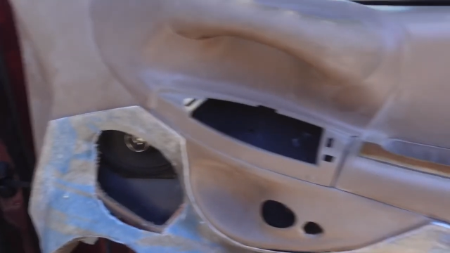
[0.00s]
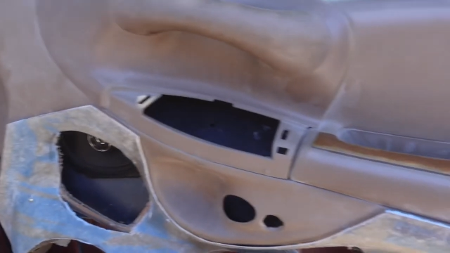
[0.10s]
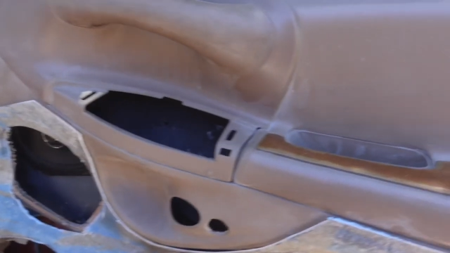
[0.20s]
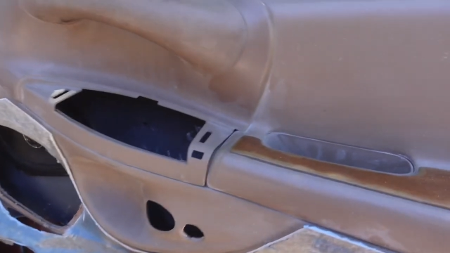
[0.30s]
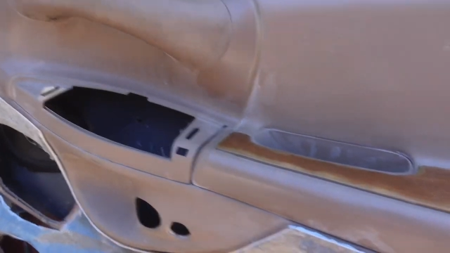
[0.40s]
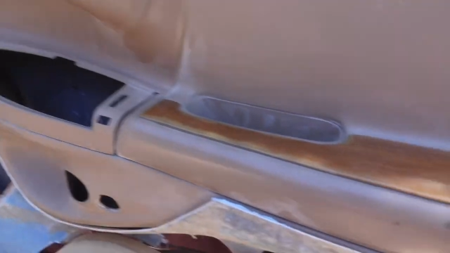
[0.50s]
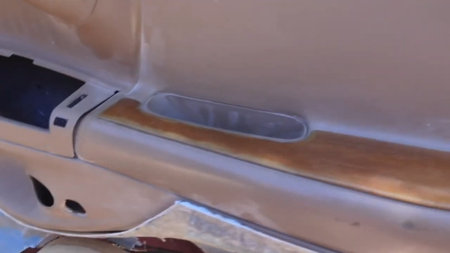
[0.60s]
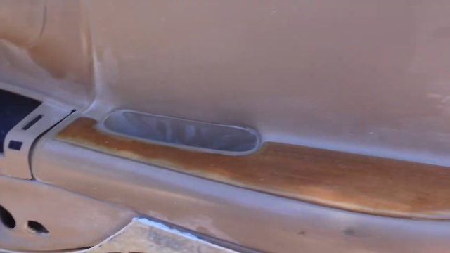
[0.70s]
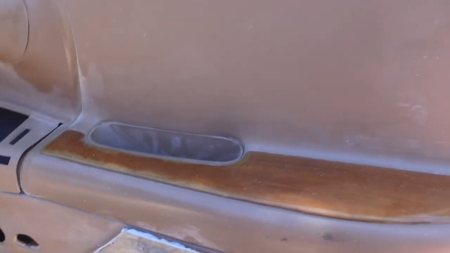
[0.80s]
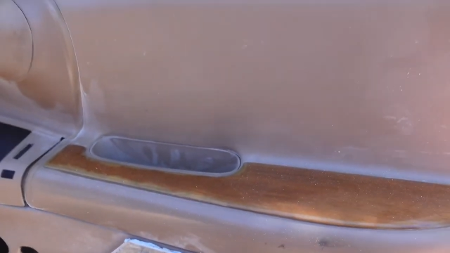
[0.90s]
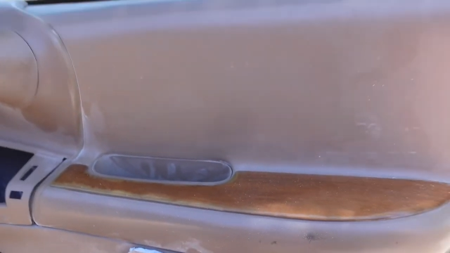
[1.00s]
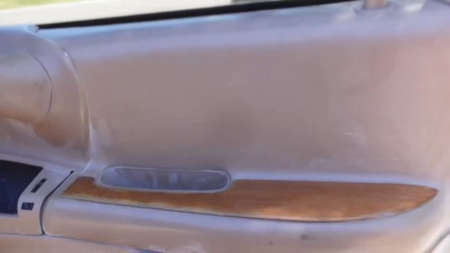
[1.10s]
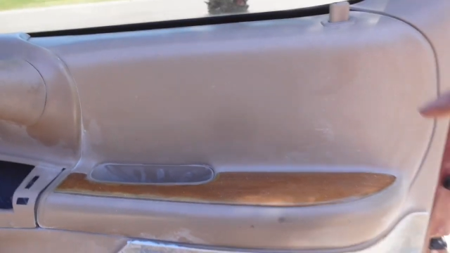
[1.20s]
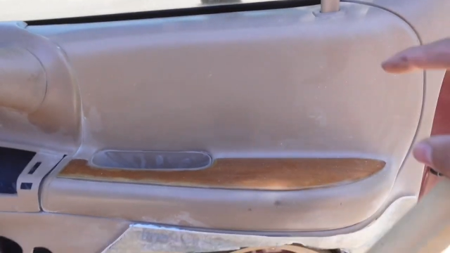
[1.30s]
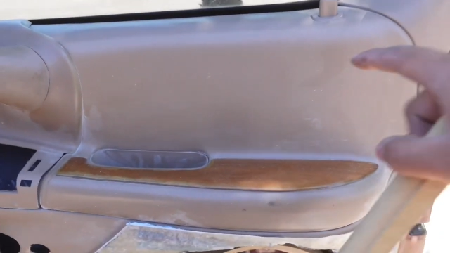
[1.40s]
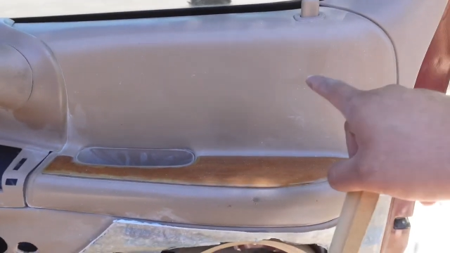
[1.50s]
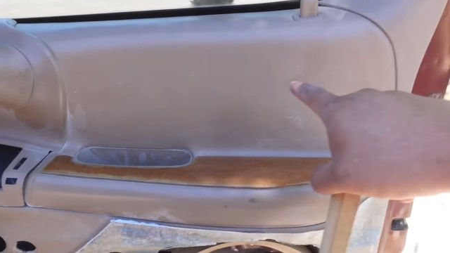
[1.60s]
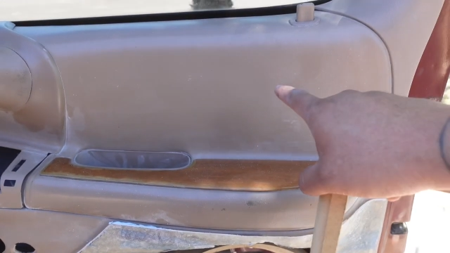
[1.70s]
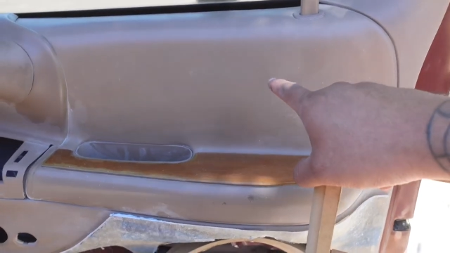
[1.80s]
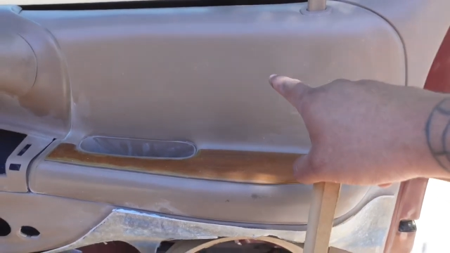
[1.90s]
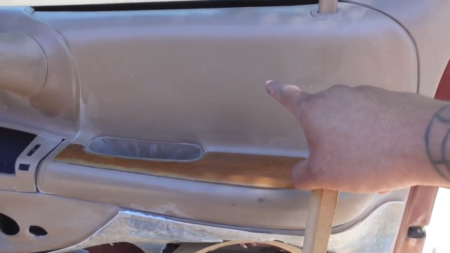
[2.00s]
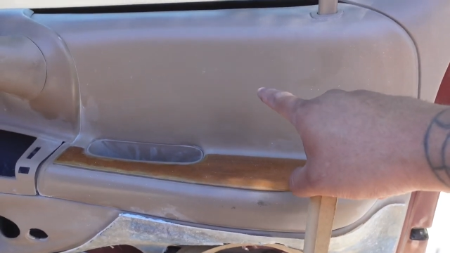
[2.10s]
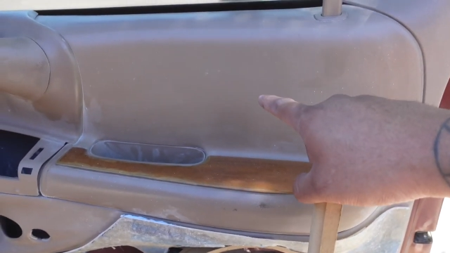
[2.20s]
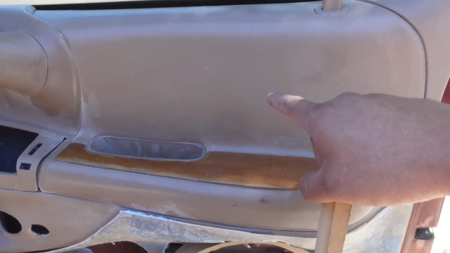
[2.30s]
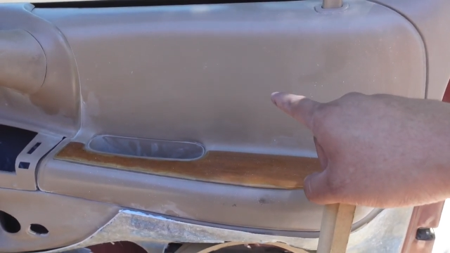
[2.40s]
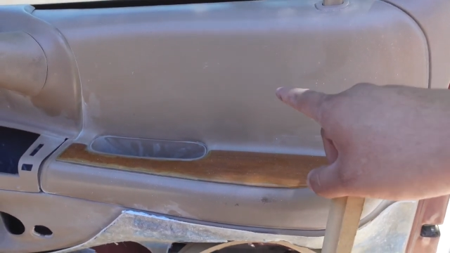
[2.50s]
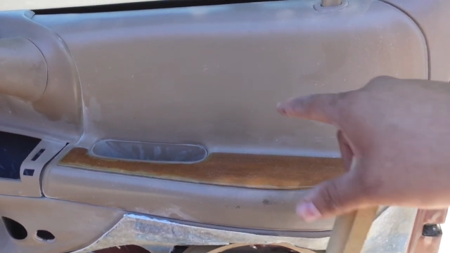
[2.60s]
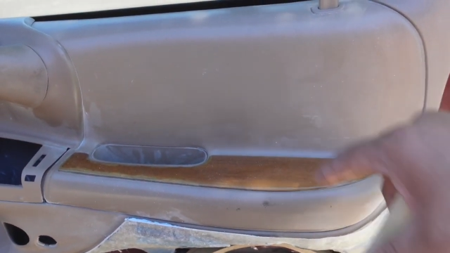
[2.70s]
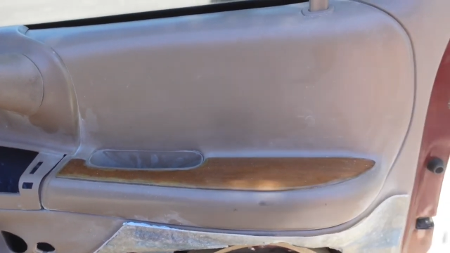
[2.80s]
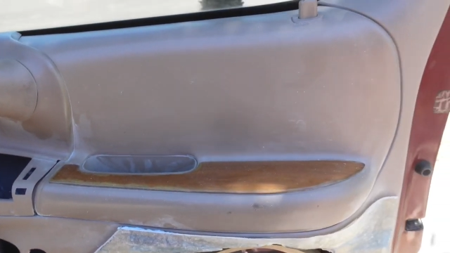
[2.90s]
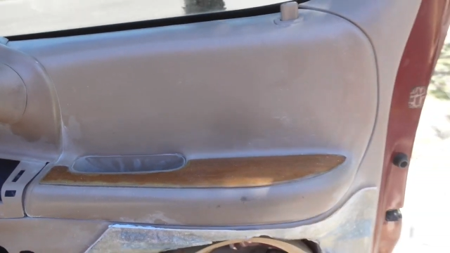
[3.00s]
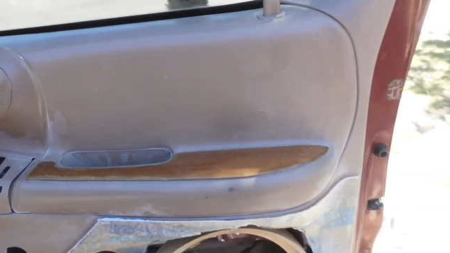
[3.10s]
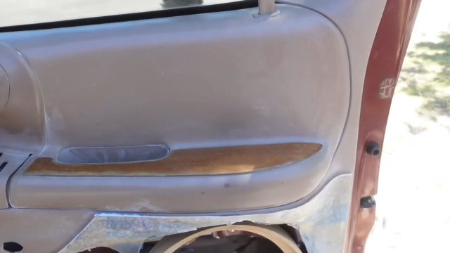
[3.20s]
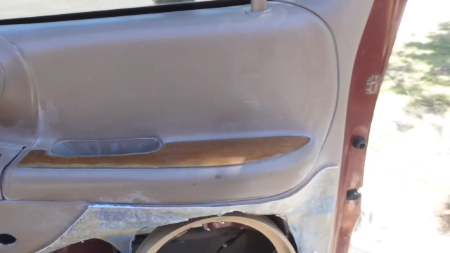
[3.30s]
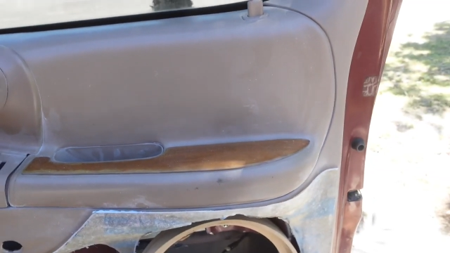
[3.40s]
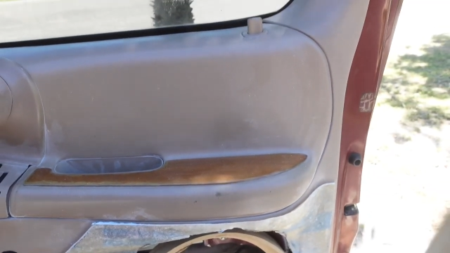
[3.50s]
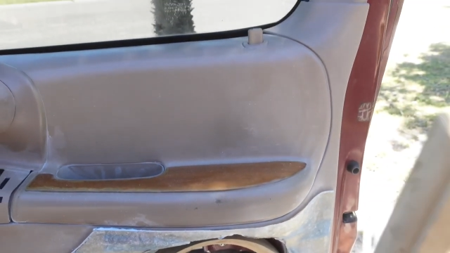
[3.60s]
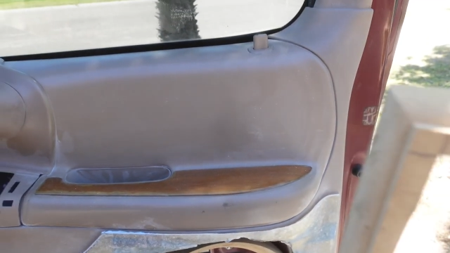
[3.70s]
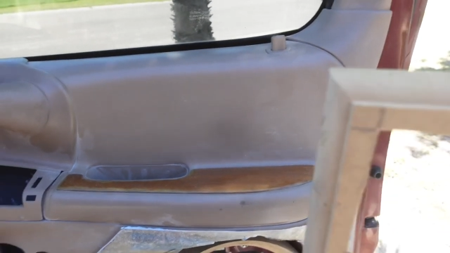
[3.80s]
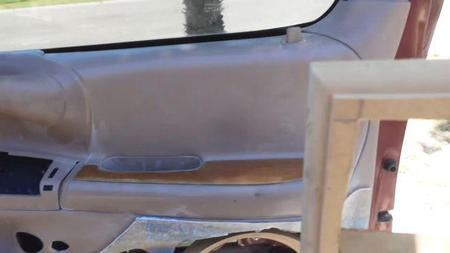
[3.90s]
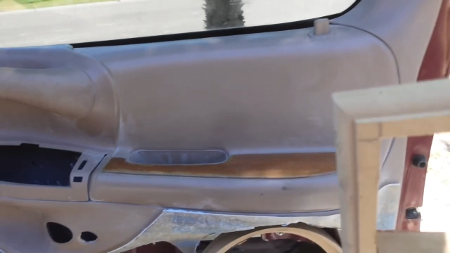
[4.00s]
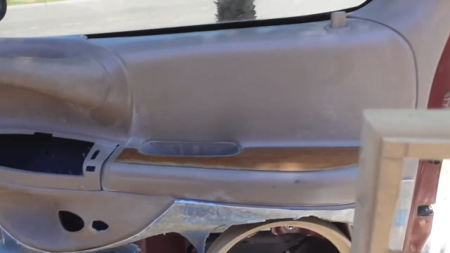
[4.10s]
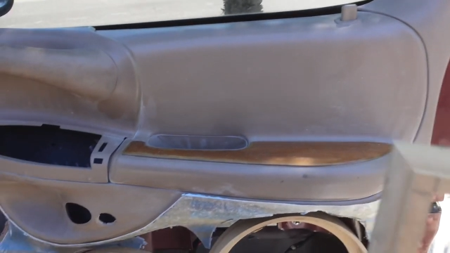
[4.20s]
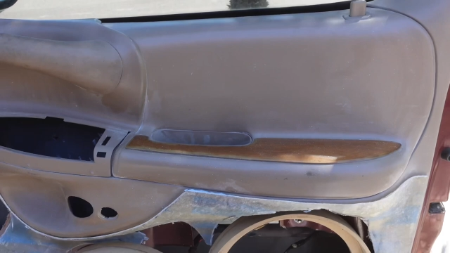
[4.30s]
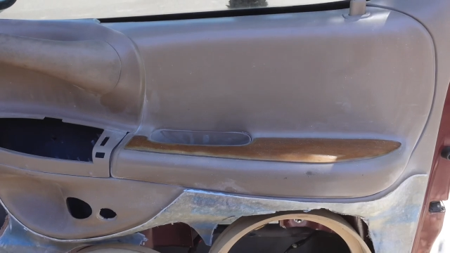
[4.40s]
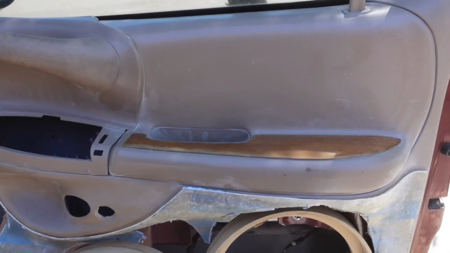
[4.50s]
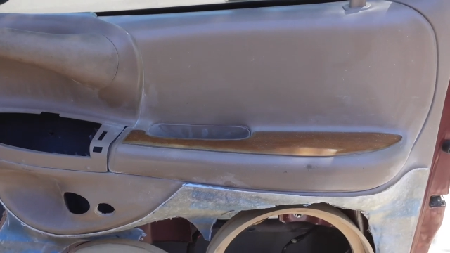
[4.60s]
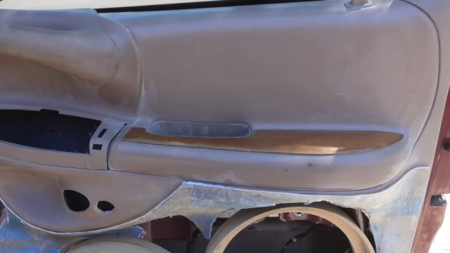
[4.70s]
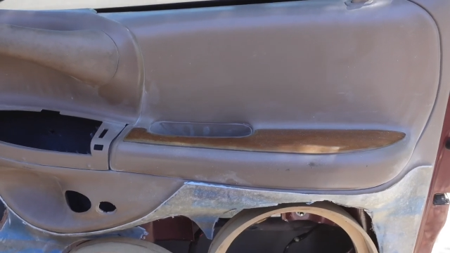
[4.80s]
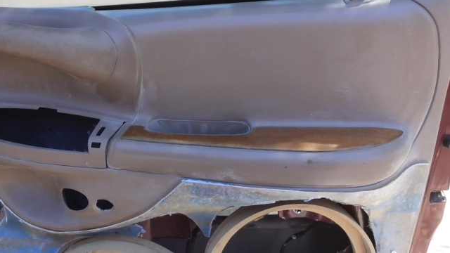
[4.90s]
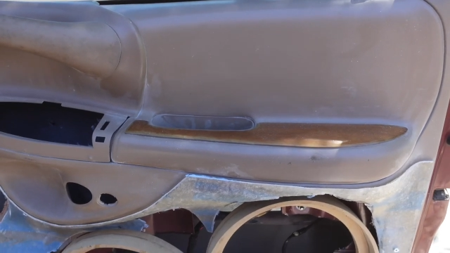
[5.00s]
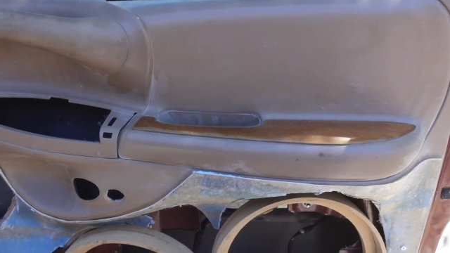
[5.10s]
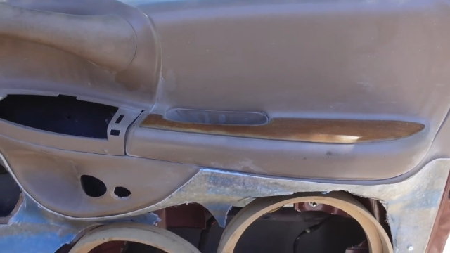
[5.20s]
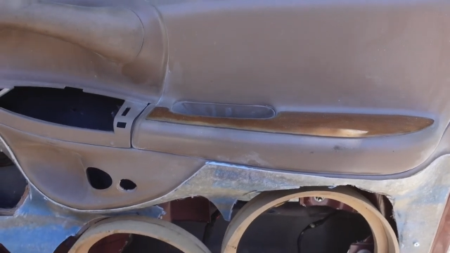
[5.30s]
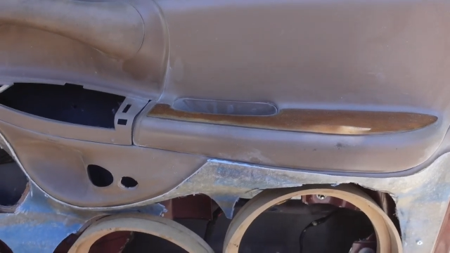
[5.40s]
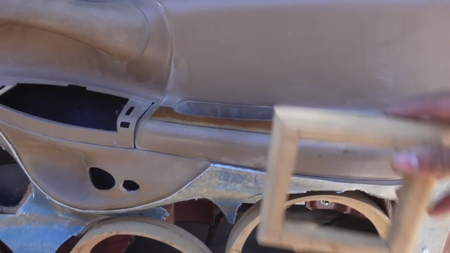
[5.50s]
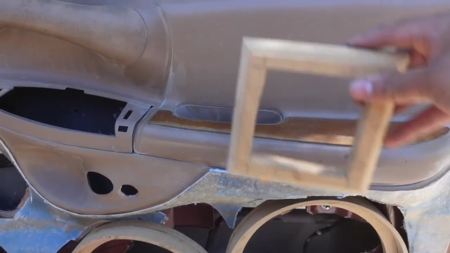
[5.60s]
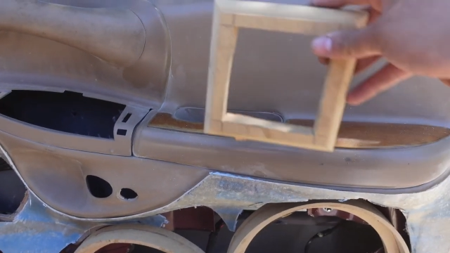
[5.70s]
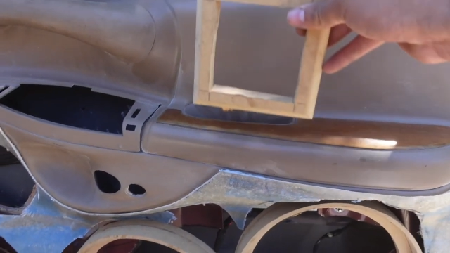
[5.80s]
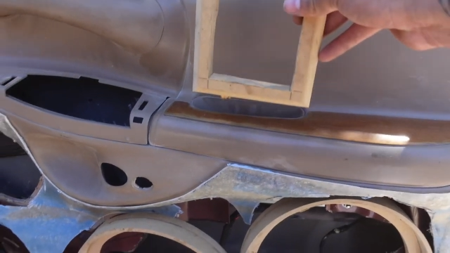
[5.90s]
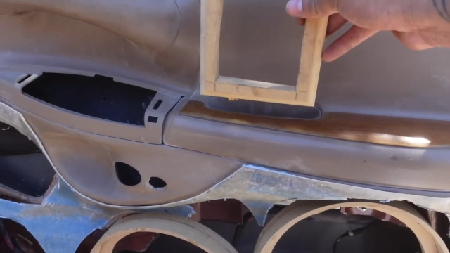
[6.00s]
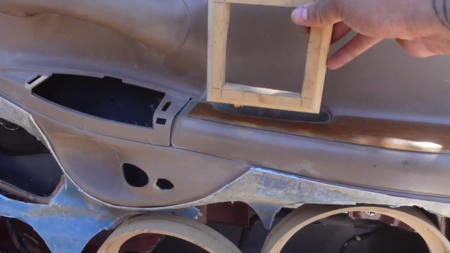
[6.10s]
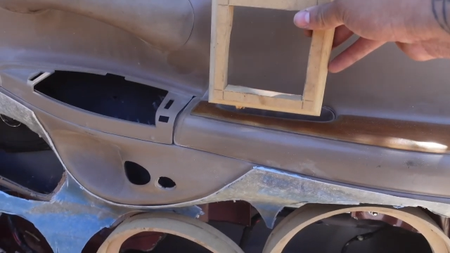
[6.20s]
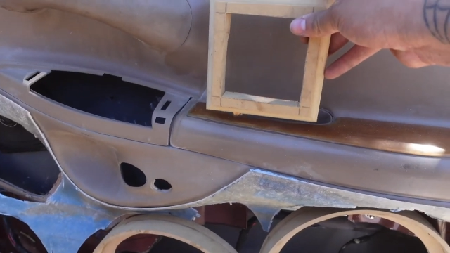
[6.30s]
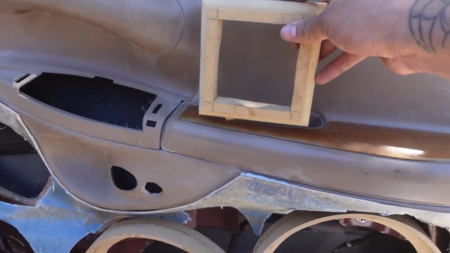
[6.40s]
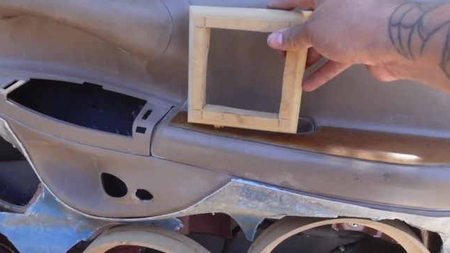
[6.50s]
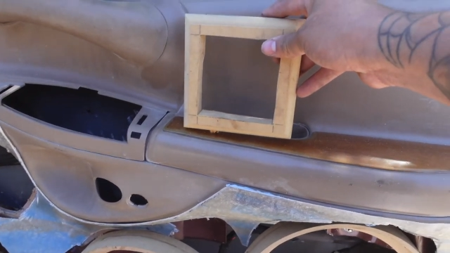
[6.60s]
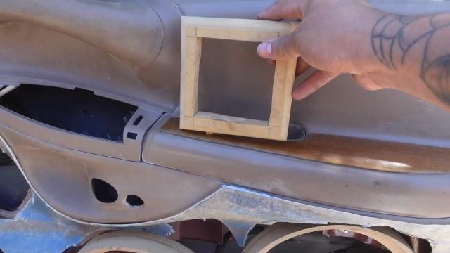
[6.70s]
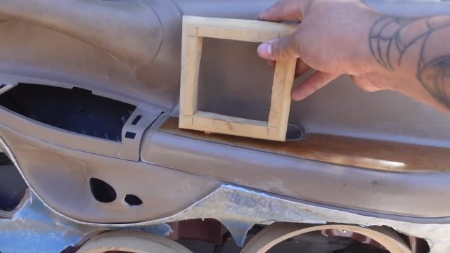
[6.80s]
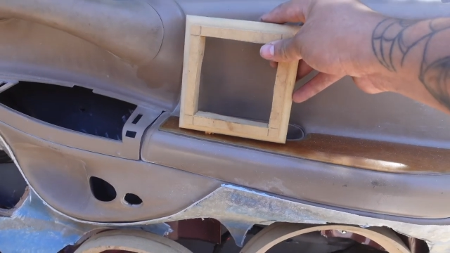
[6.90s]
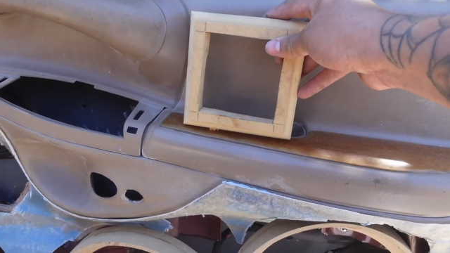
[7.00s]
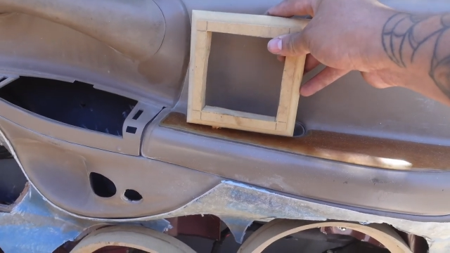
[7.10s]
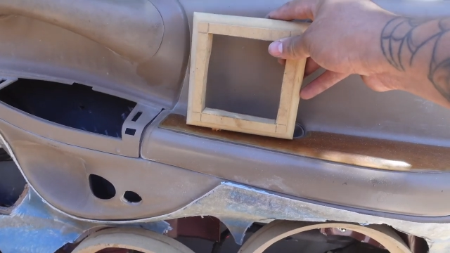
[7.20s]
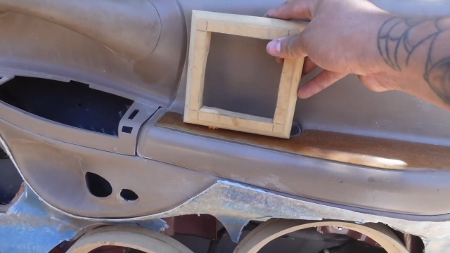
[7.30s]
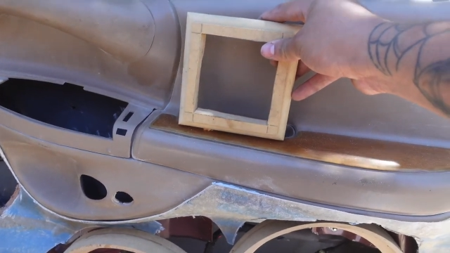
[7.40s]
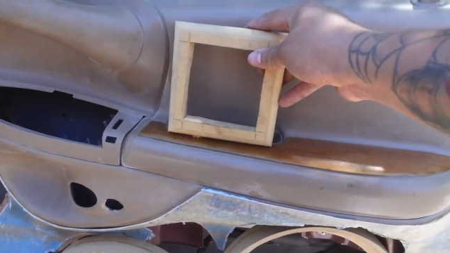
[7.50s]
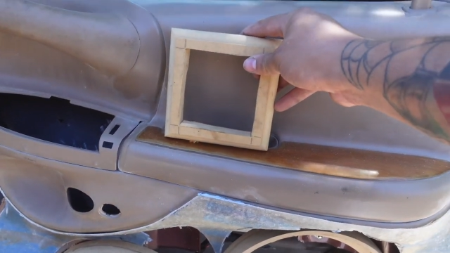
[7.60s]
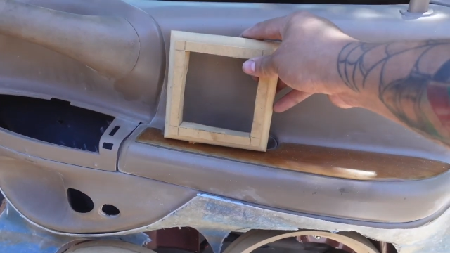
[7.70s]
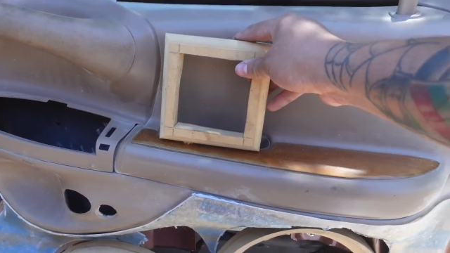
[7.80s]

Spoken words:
[unreadable: no face in view]